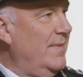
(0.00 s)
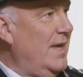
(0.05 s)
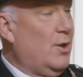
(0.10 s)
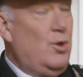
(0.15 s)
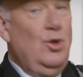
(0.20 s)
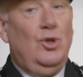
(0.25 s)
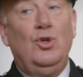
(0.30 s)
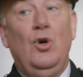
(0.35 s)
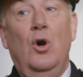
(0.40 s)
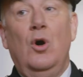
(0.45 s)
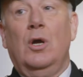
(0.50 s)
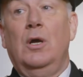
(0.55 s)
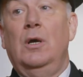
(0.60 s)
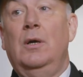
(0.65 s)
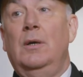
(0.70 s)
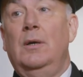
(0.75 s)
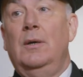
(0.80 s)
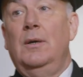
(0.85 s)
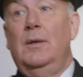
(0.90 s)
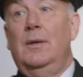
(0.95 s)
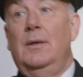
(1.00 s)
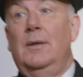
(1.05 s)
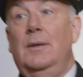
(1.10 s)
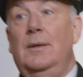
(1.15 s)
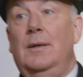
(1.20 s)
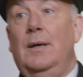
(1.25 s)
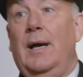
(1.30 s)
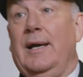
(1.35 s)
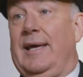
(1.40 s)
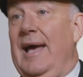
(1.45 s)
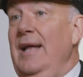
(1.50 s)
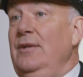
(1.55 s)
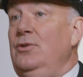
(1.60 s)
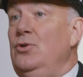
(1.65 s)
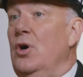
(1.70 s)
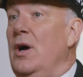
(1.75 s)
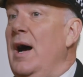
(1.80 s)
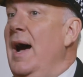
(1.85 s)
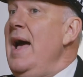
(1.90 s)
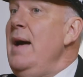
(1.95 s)
I could talk, I can
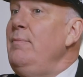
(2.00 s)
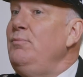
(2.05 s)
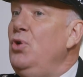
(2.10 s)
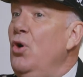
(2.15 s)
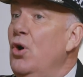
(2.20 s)
talk, I am